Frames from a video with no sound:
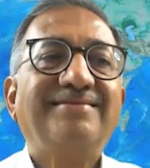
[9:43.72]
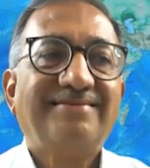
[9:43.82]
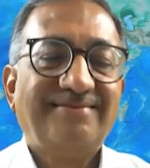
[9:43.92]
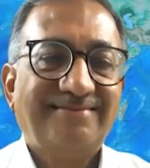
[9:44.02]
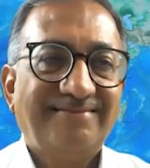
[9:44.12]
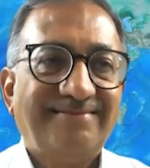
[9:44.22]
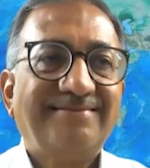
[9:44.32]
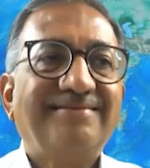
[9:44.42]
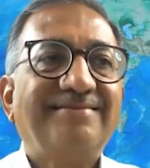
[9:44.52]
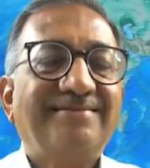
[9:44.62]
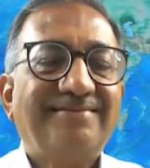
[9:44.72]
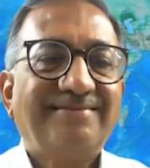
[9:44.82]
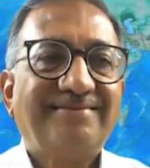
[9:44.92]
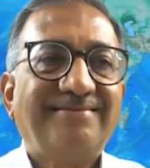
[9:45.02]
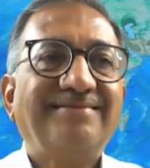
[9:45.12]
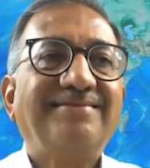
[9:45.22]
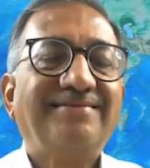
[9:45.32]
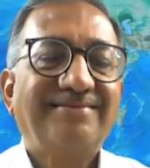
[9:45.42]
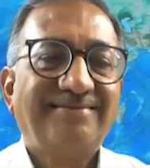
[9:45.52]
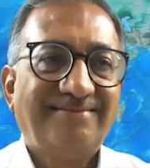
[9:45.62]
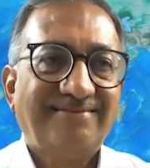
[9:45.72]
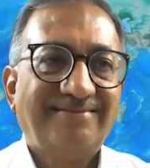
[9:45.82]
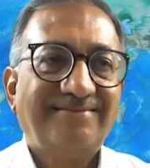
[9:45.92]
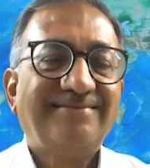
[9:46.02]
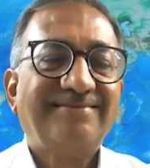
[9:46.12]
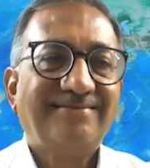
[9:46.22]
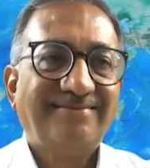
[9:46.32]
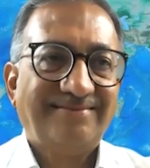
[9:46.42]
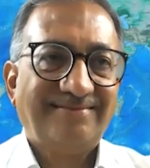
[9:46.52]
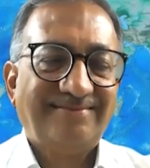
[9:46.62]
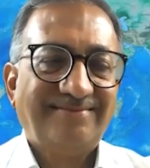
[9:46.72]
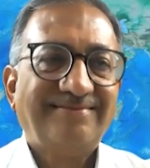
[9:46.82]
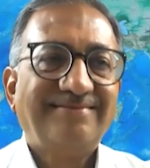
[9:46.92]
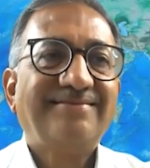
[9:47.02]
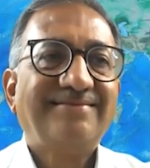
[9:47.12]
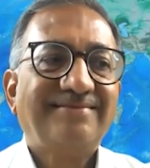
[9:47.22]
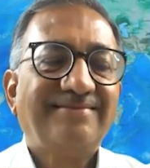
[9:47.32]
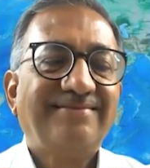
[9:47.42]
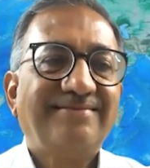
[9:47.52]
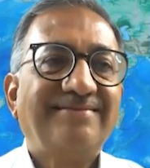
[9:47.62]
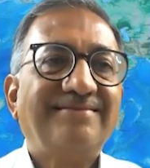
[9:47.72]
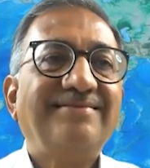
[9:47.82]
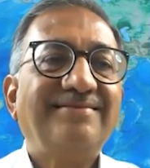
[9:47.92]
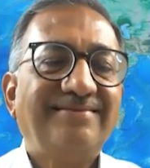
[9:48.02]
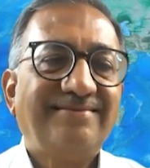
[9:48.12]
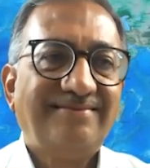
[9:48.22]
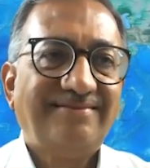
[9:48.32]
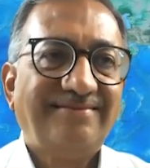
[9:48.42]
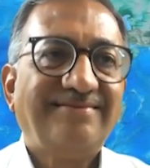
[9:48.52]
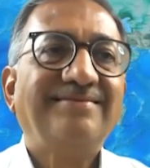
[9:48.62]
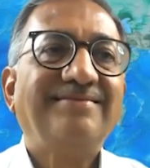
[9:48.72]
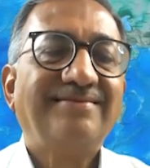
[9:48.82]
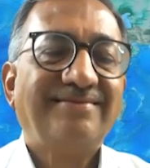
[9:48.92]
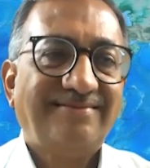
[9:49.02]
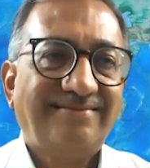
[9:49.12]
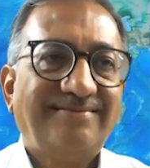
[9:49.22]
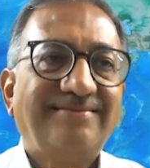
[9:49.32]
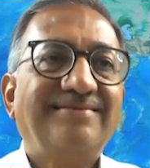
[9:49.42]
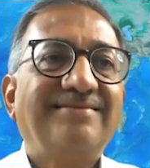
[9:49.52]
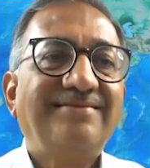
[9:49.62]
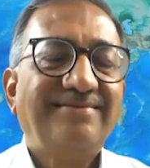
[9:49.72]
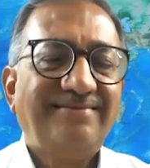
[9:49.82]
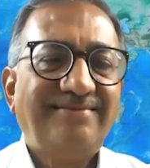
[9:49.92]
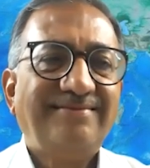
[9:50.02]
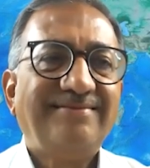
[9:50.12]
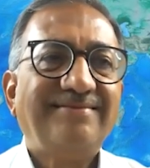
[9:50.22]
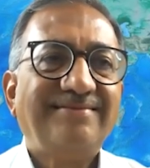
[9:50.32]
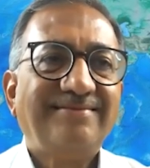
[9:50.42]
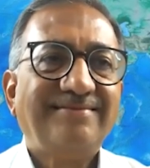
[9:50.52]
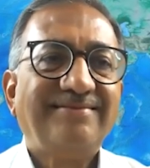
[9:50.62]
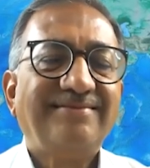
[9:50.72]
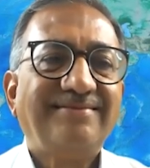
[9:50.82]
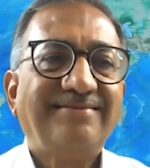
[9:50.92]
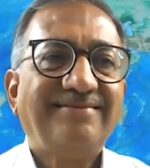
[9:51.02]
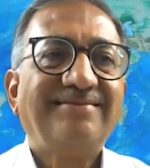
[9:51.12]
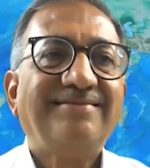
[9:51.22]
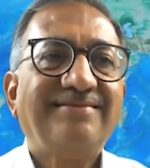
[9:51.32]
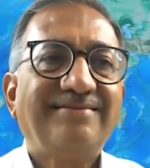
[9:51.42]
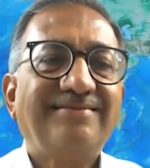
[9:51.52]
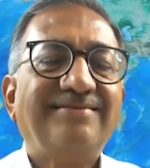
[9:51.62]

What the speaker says: (not speaking)